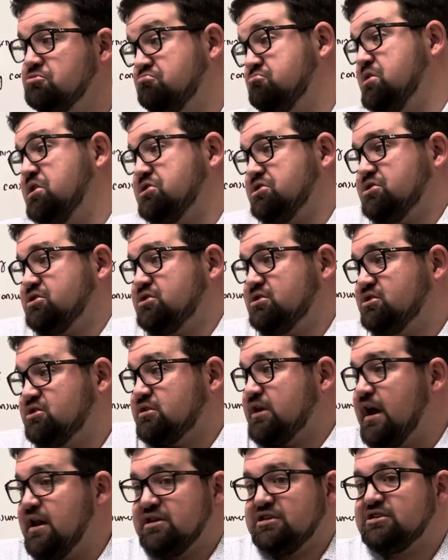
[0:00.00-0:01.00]
It's
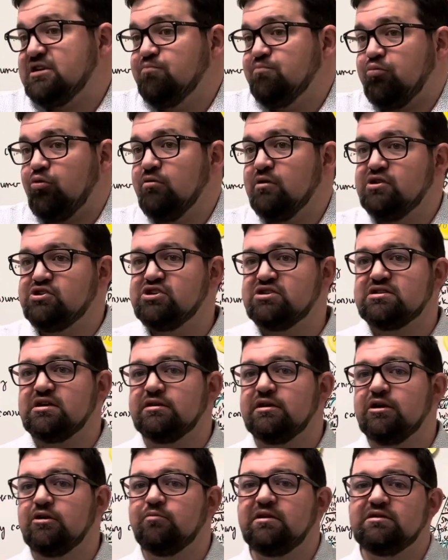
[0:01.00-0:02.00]
kind of simple, it's just a
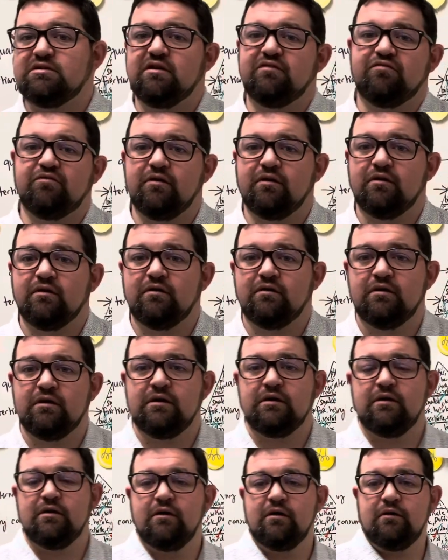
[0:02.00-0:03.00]
little bit different.
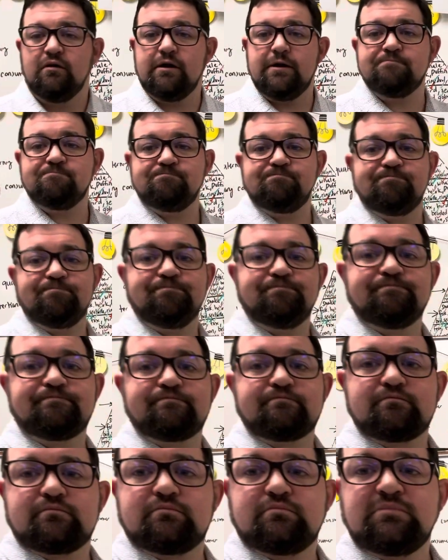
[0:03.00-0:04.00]
All right.
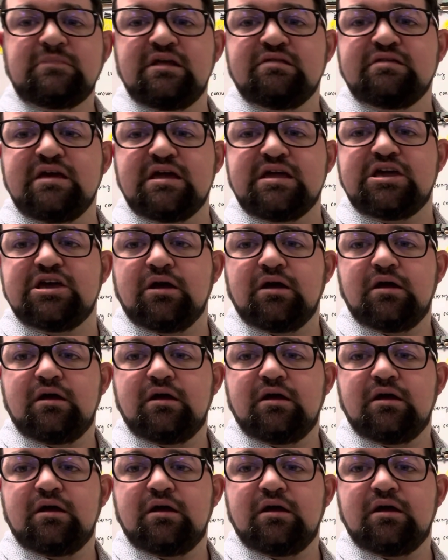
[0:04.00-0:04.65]
Thank you.